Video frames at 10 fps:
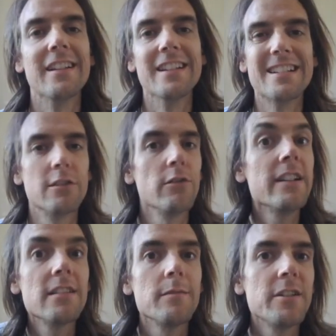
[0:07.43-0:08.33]
It's a
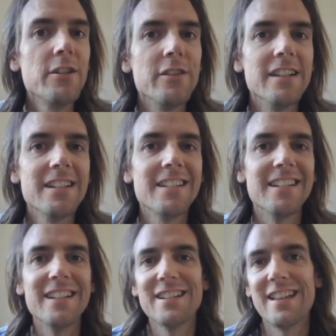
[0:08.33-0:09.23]
great time to do this, isn't
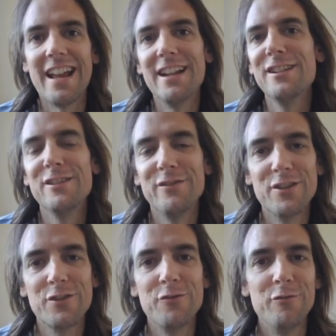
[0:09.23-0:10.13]
it? It's the end of the
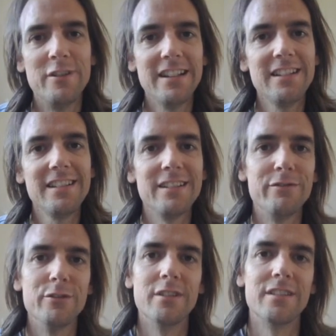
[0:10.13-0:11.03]
school year
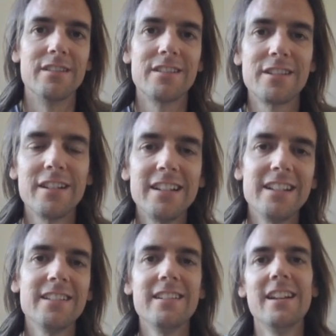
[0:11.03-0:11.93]
if you are studying,